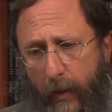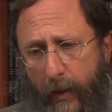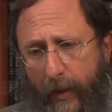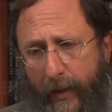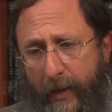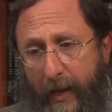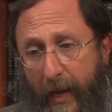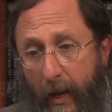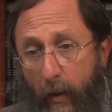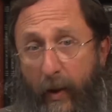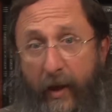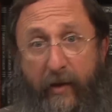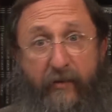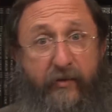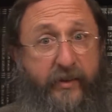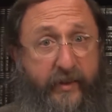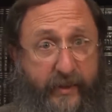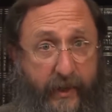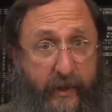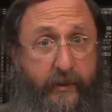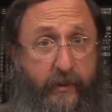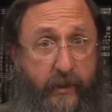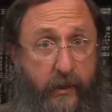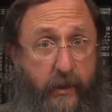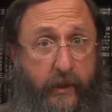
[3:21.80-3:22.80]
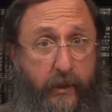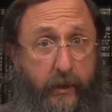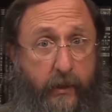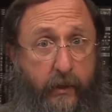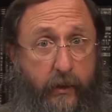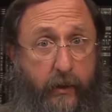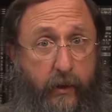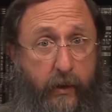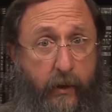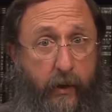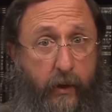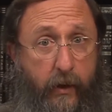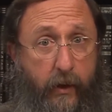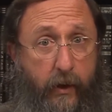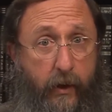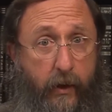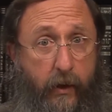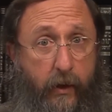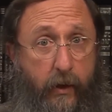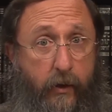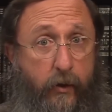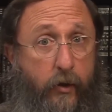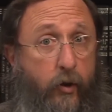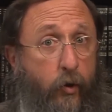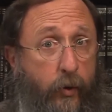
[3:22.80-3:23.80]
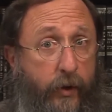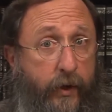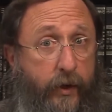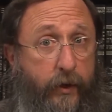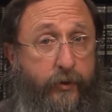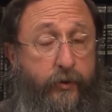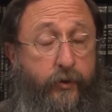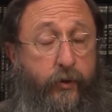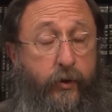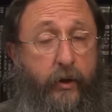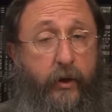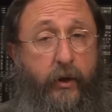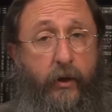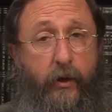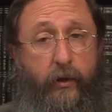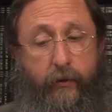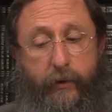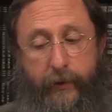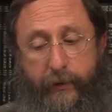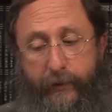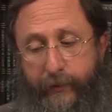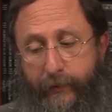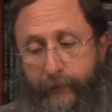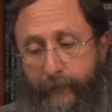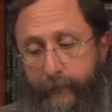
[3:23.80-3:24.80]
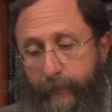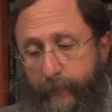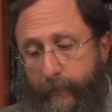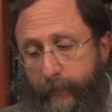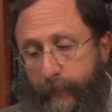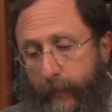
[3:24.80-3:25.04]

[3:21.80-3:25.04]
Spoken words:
and how evidently no one else could hear it,